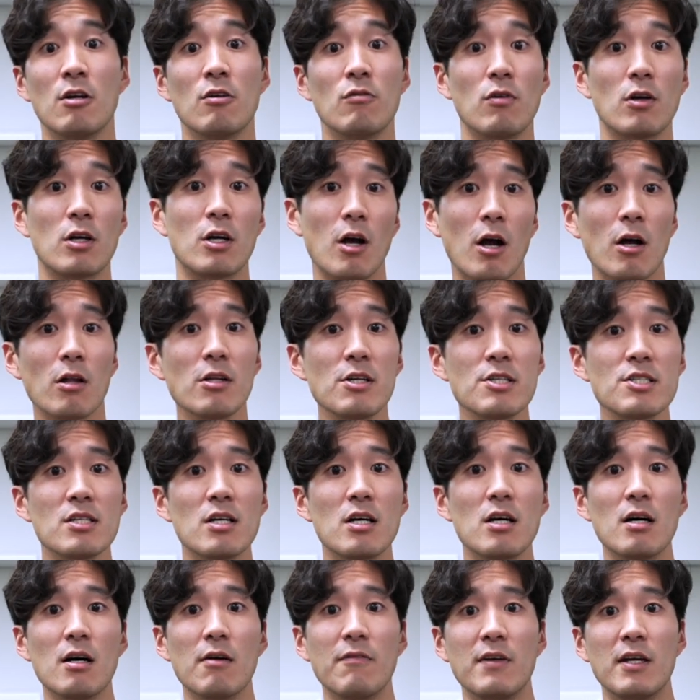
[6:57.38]
Regardless
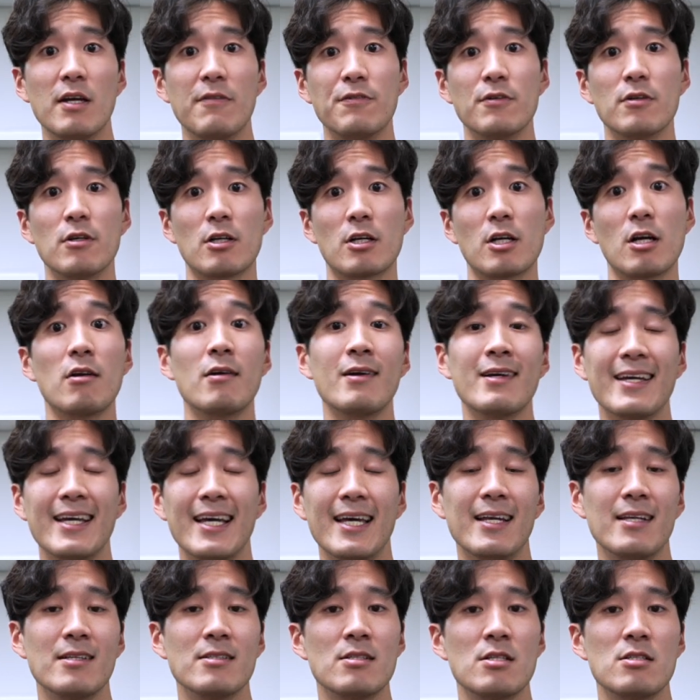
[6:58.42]
of if your current
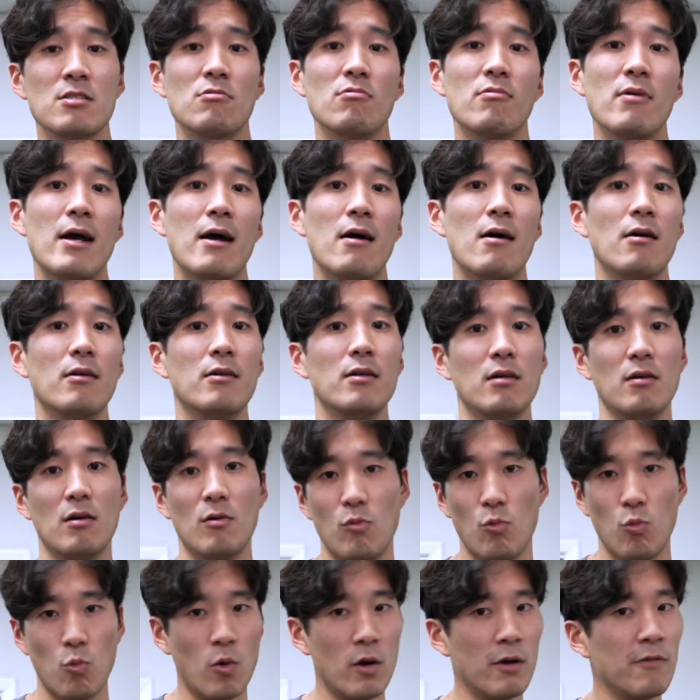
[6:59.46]
cadence is around
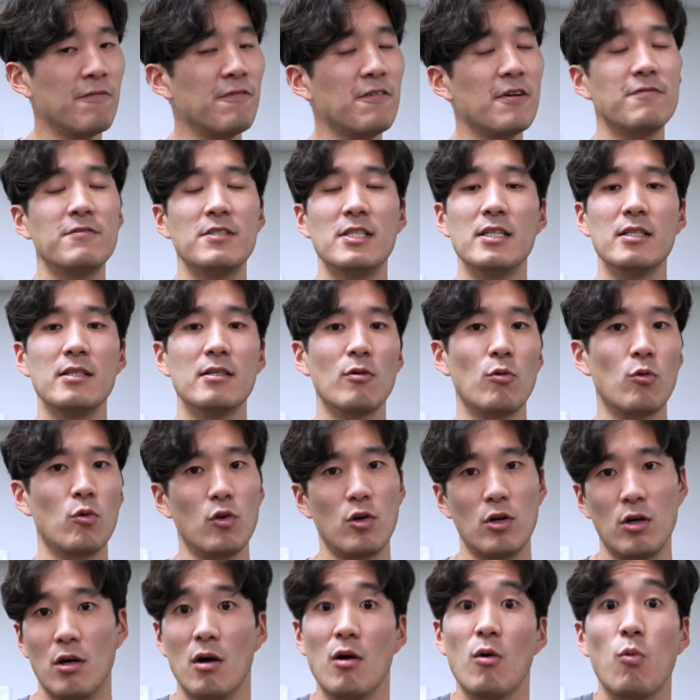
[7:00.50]
150
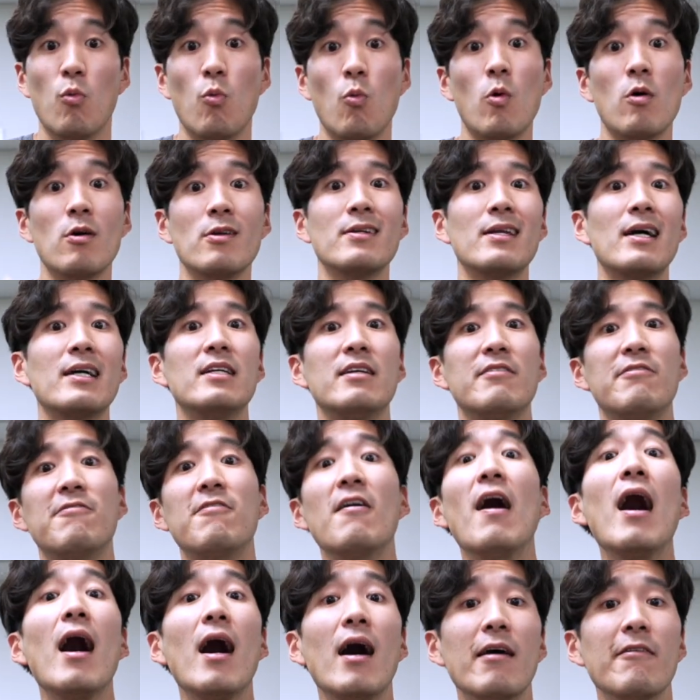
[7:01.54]
or a
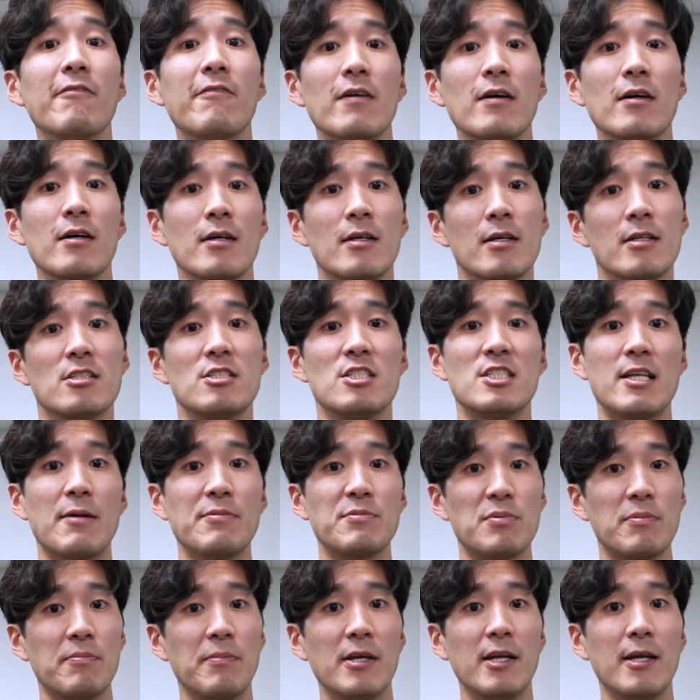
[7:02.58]
195
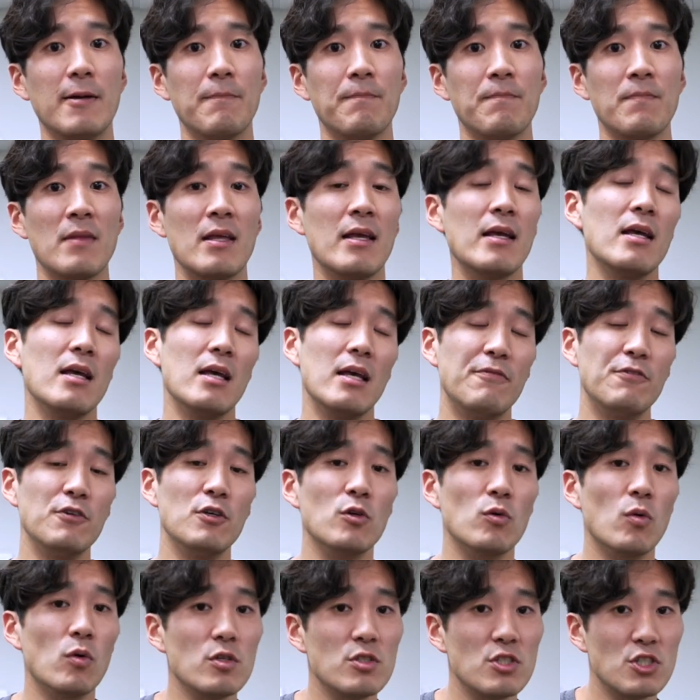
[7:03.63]
steps per minute, if
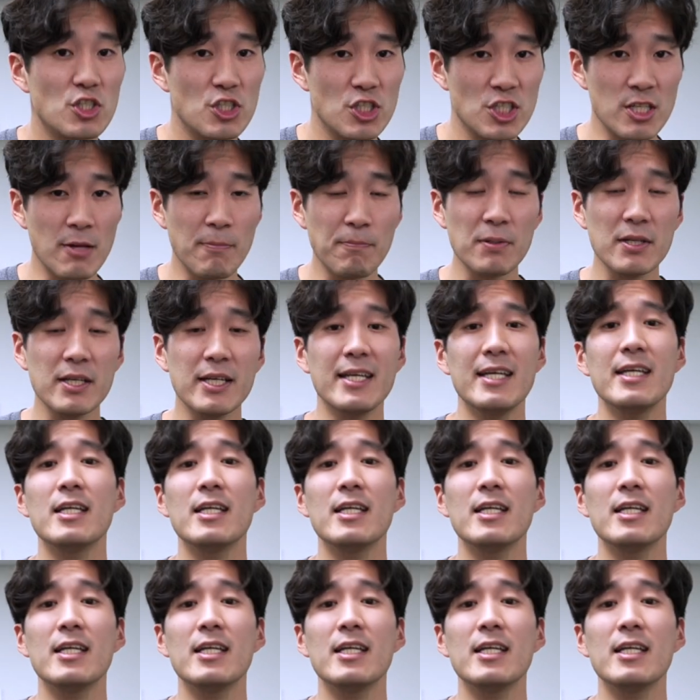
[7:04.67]
you simply